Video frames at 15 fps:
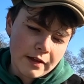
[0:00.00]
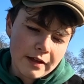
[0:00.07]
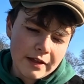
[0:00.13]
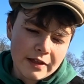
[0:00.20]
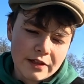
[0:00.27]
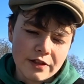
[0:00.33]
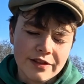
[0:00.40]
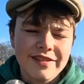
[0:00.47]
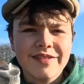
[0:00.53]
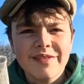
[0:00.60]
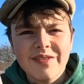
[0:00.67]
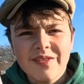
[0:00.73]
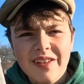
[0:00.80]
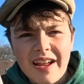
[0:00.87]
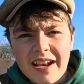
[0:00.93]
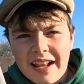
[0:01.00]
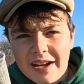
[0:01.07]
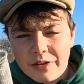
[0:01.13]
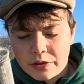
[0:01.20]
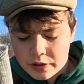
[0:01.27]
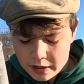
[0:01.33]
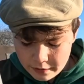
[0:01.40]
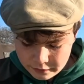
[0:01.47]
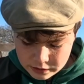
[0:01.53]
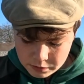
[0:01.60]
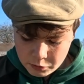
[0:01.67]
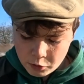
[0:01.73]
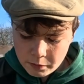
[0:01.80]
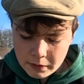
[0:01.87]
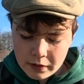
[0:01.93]
It just allows you to have a
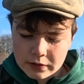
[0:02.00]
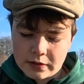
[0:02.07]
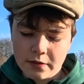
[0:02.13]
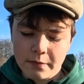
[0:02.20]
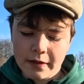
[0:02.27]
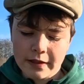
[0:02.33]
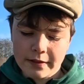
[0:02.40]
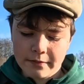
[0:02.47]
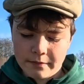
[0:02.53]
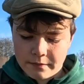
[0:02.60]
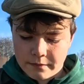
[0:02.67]
small part of the bait